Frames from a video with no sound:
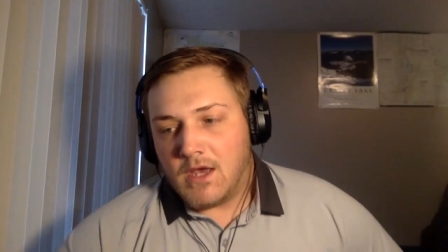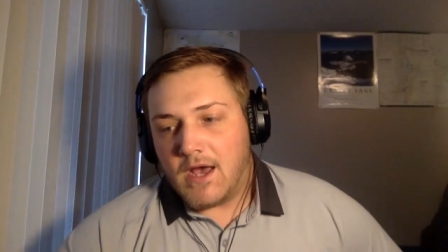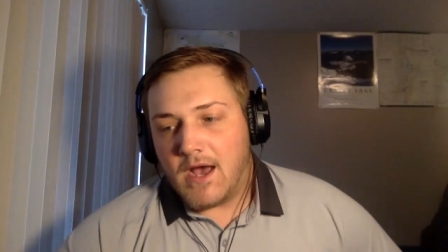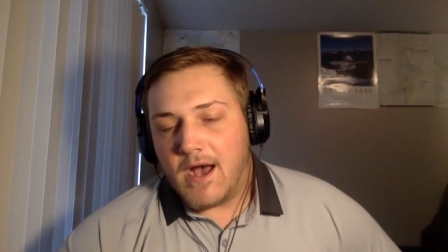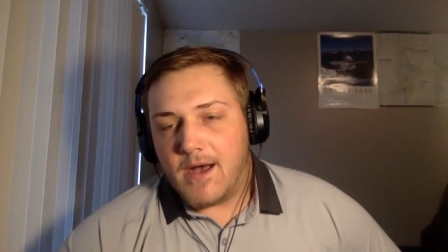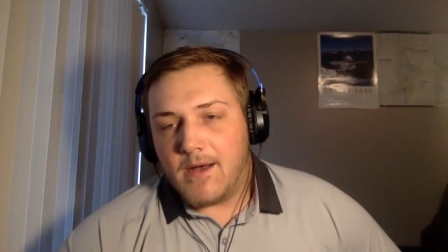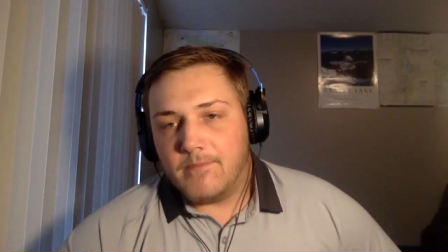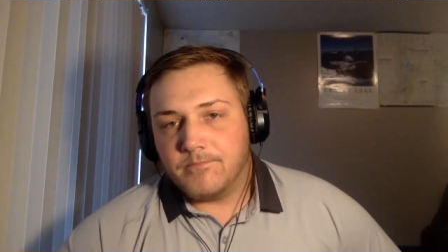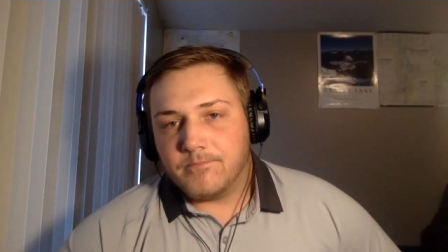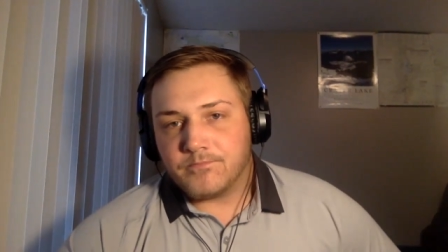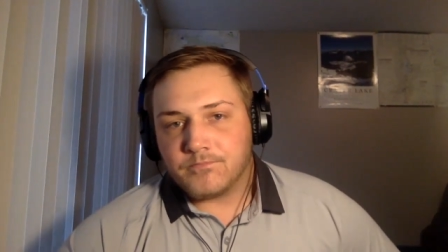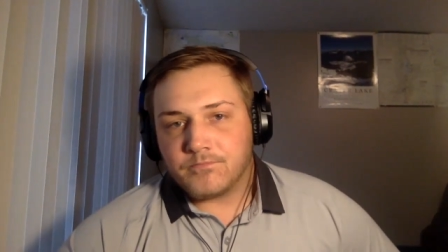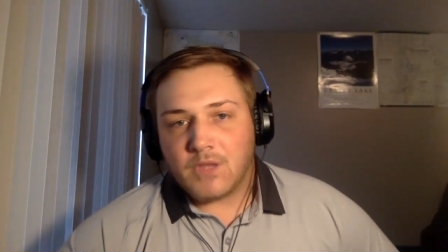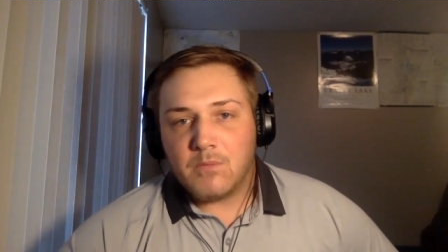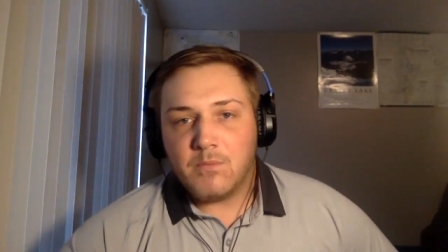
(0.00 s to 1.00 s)

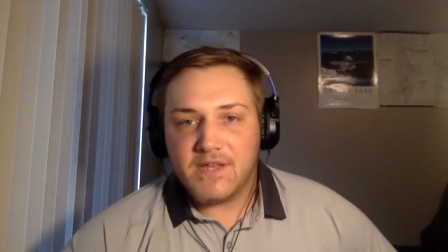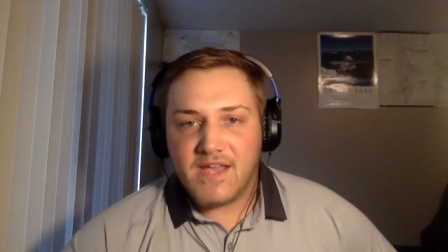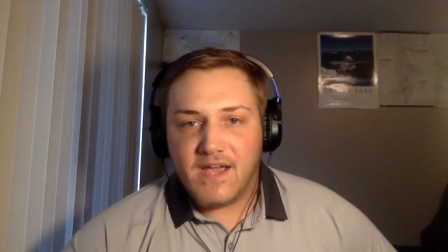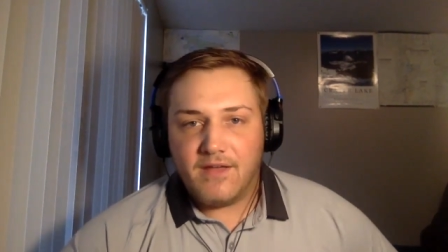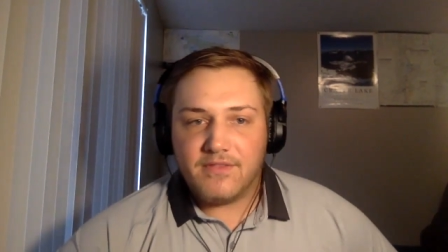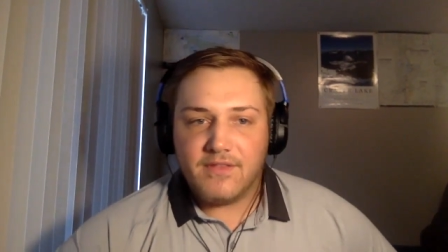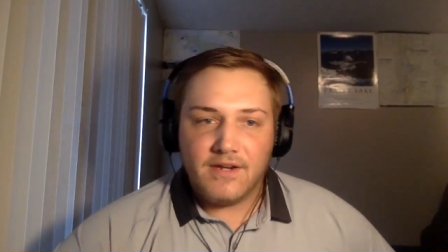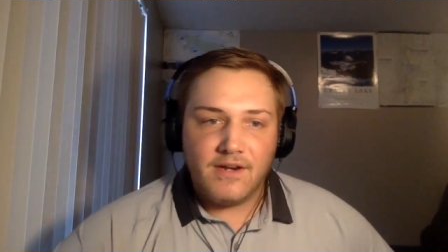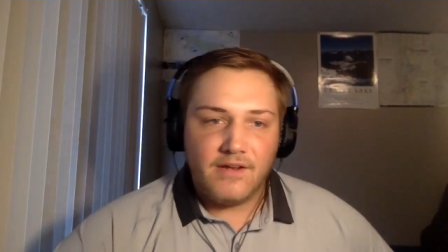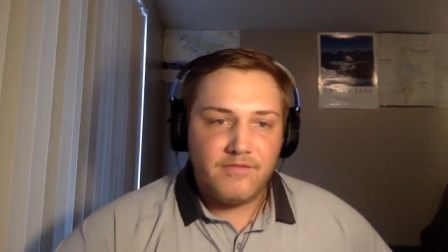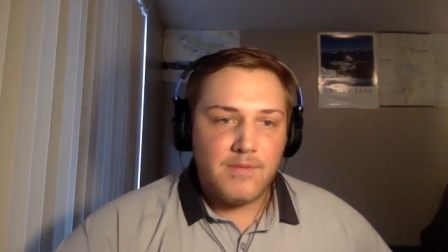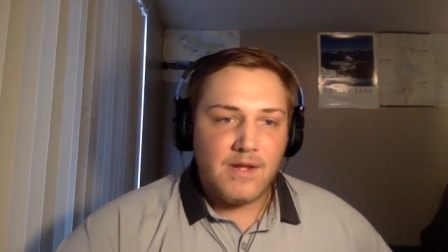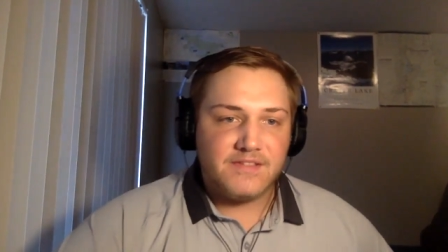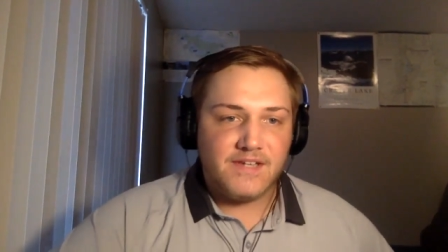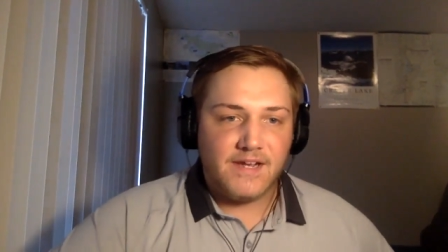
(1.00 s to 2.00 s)
But yeah, enough
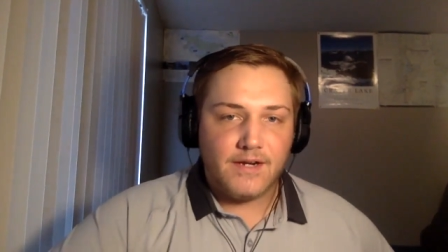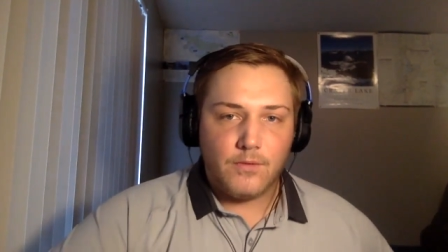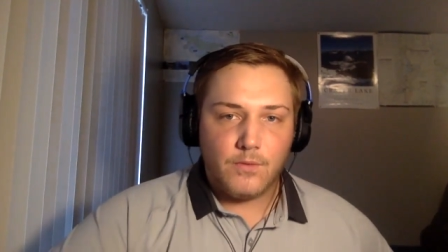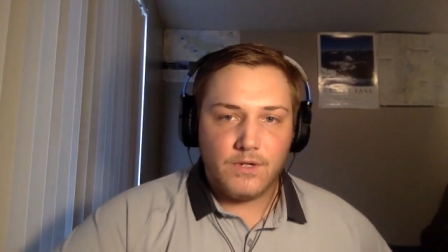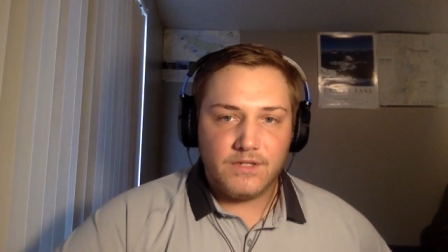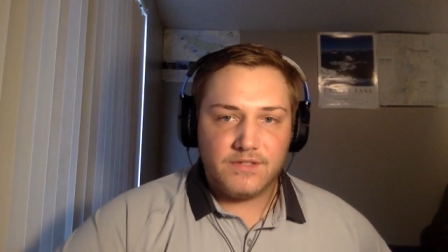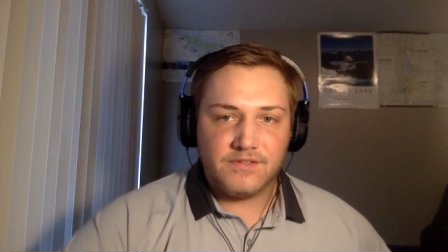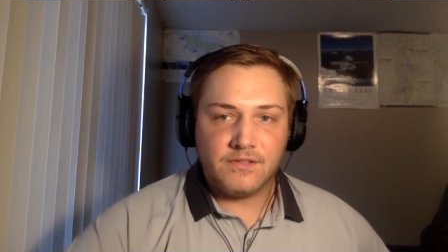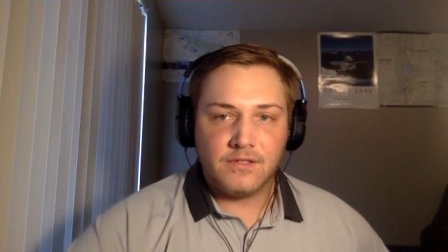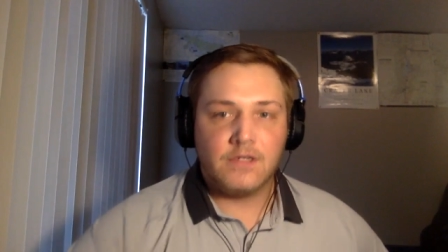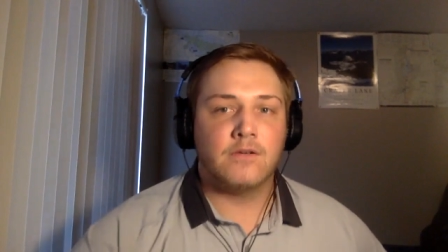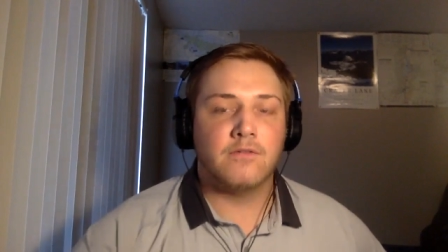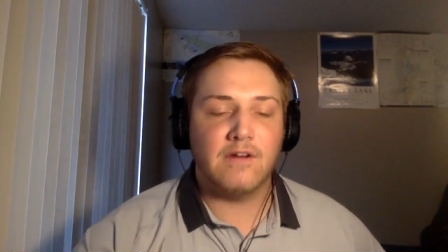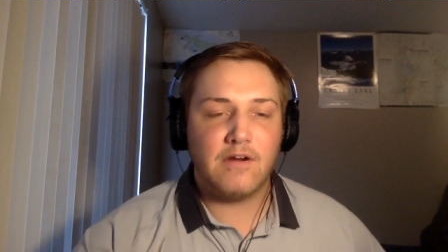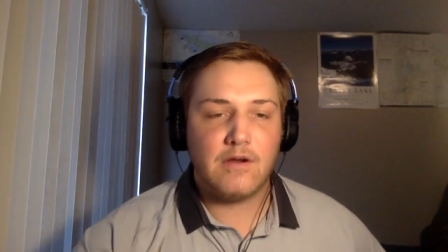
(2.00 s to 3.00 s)
about Tiger Woods.
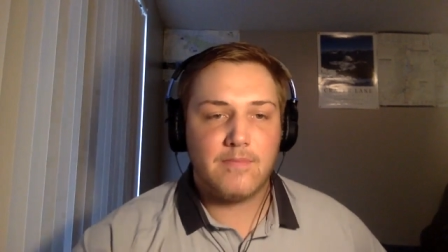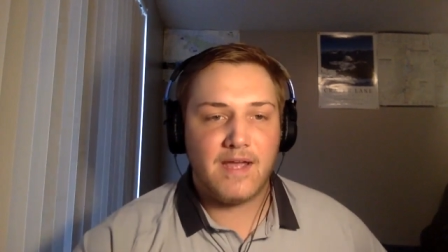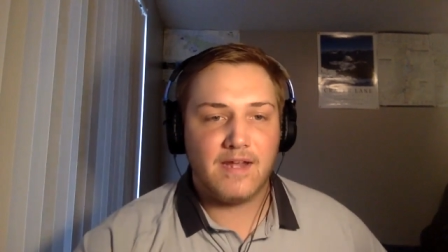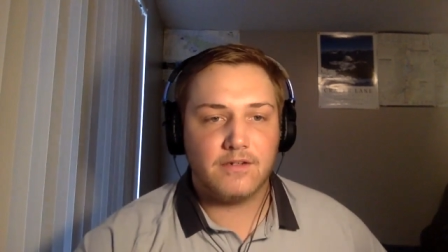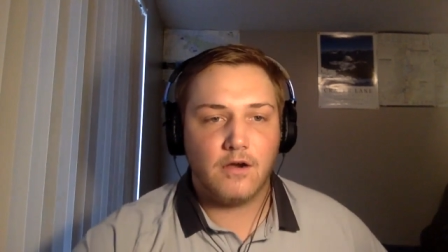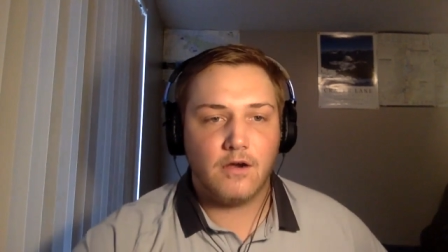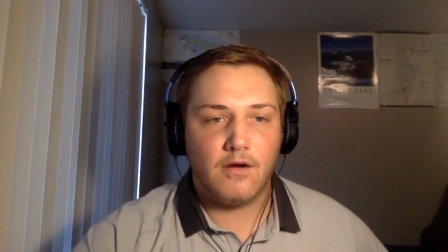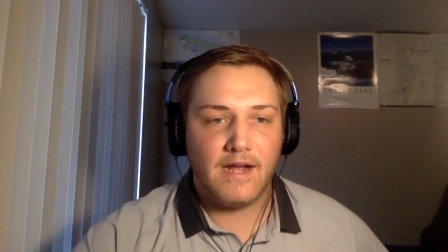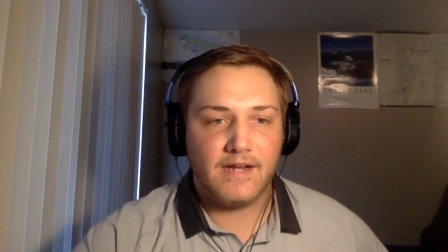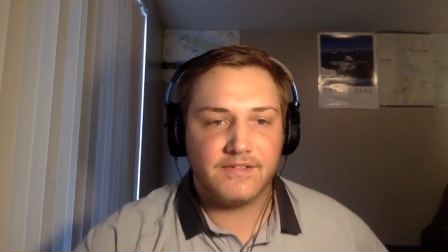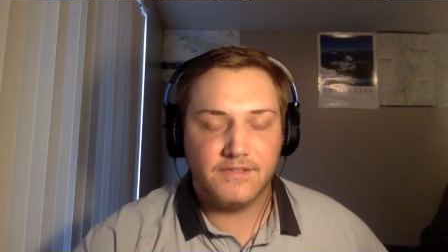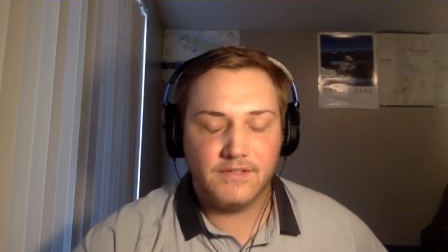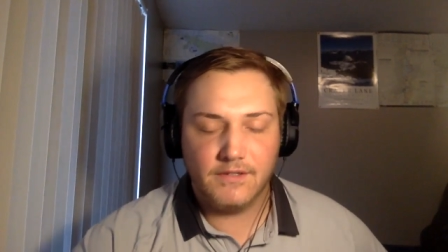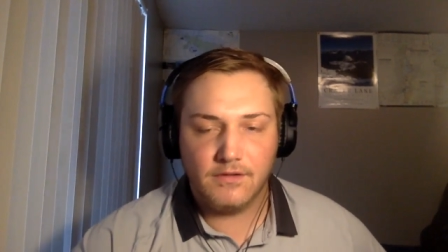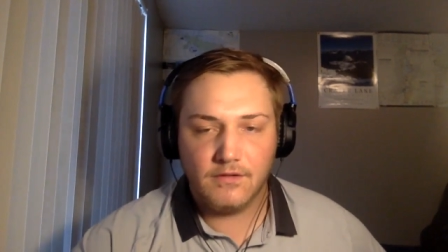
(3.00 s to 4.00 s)
Very bad car
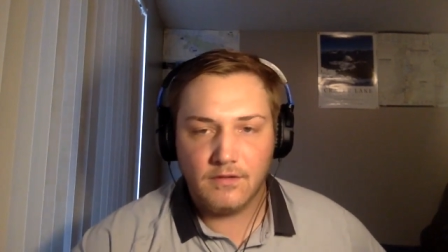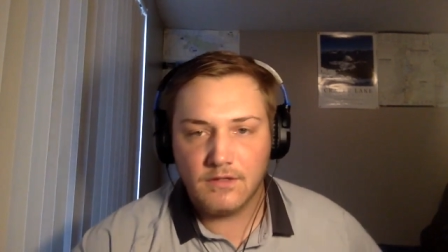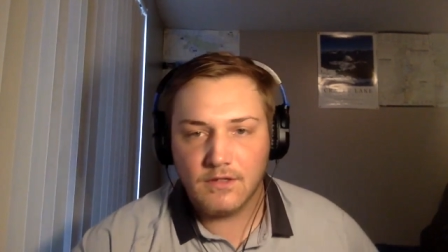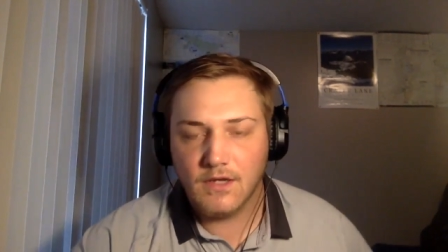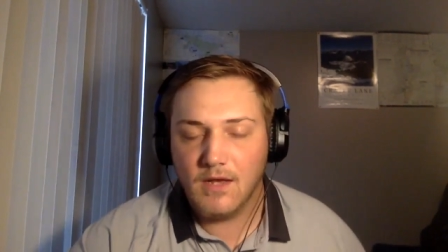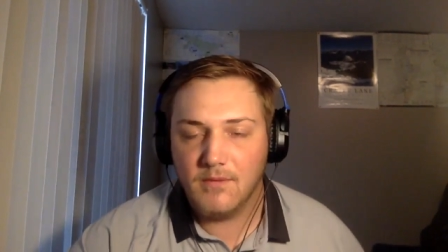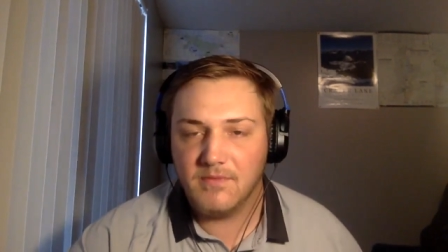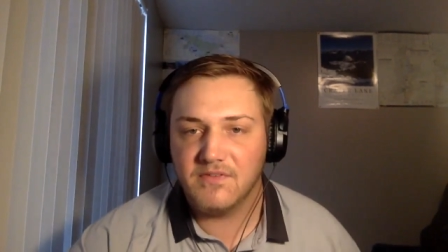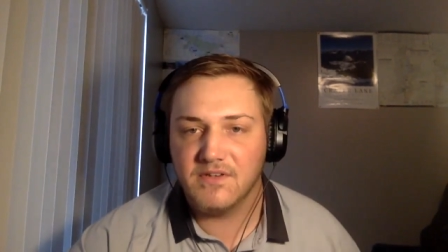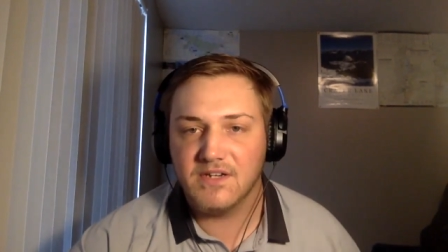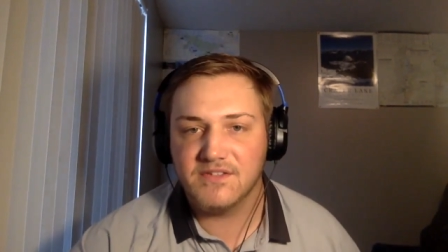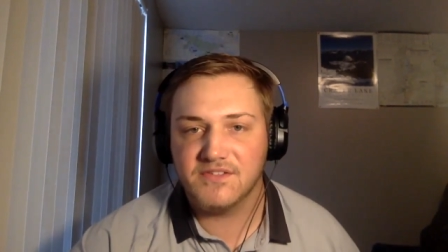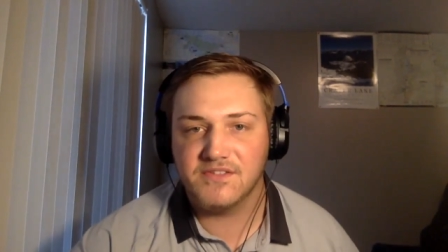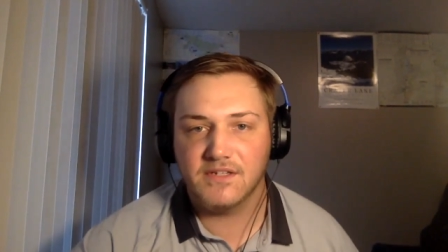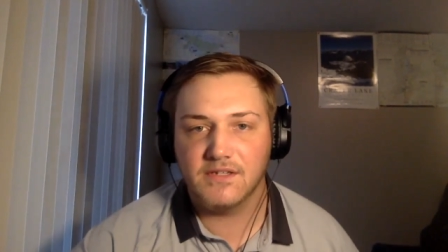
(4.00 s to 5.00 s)
accident. If you
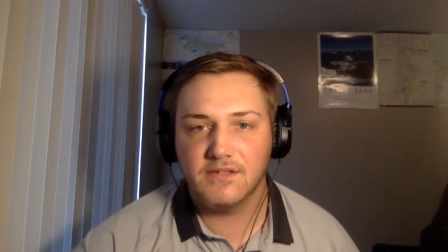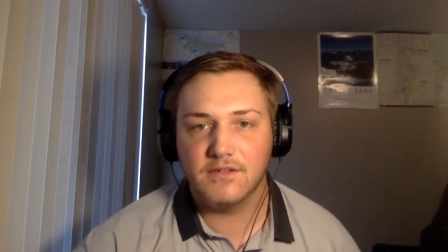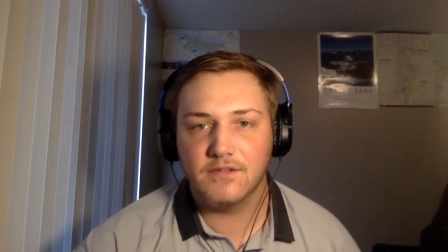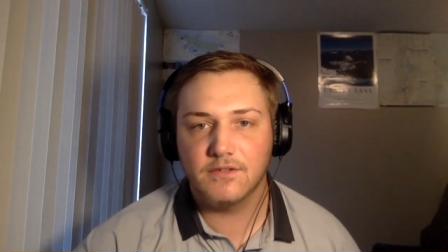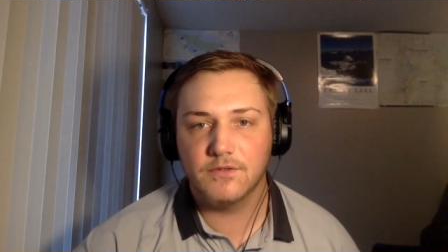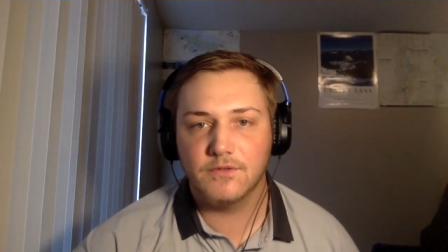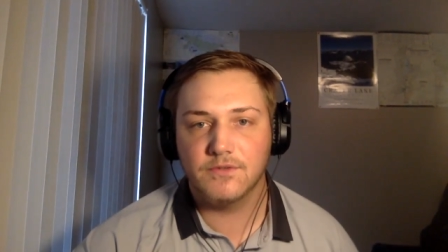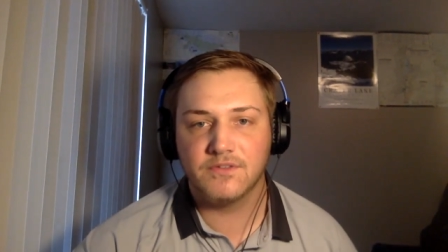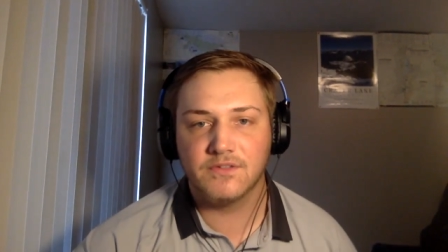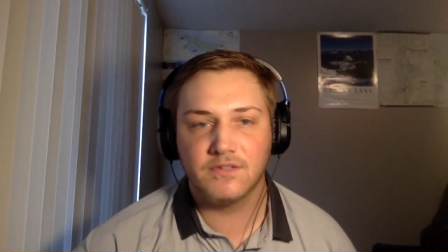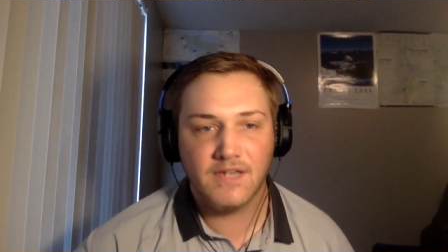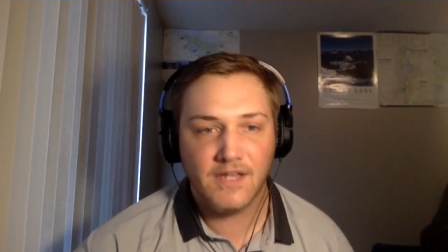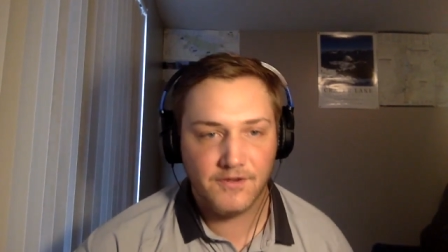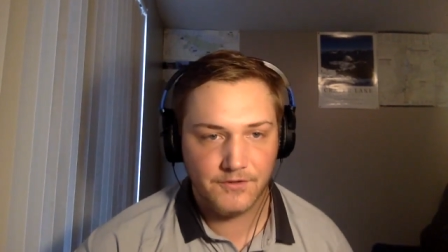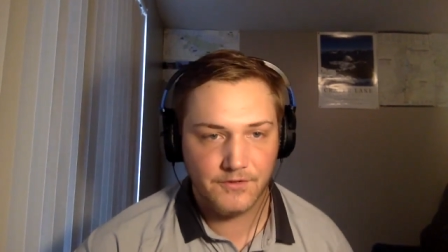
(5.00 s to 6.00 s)
didn't see it in the news,
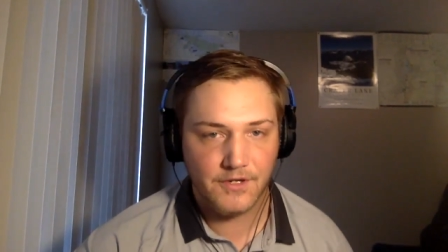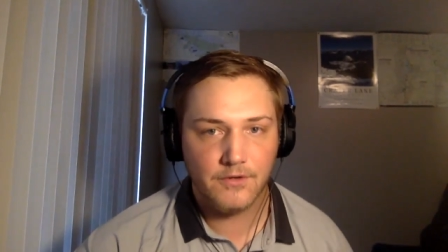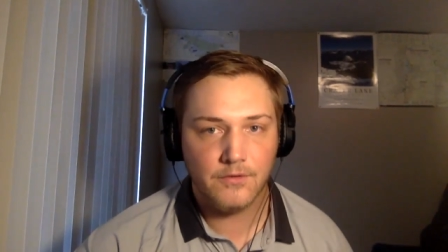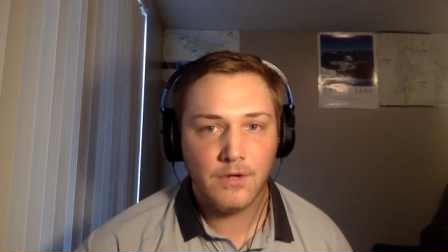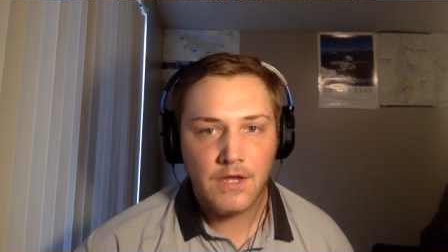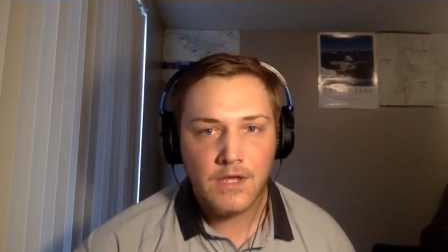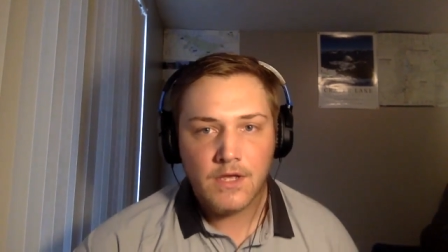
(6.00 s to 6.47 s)
now you know.